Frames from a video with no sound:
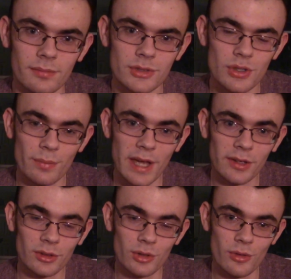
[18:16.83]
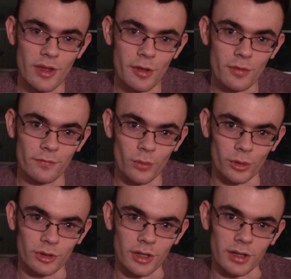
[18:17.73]
So back in
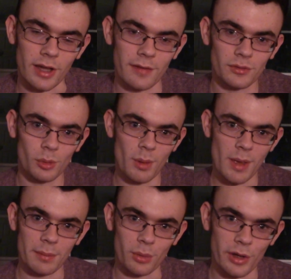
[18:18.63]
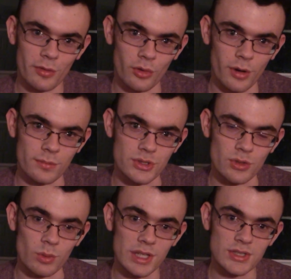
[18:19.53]
2014, after we made Breadcrumbs,
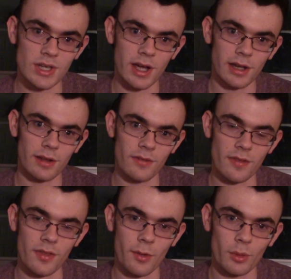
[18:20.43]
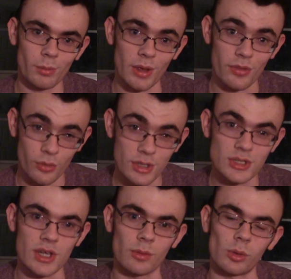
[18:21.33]
we decided that there would be 3
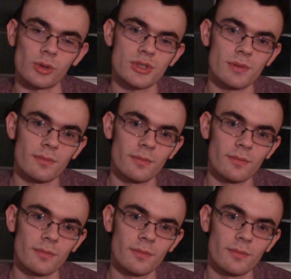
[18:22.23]
sequels.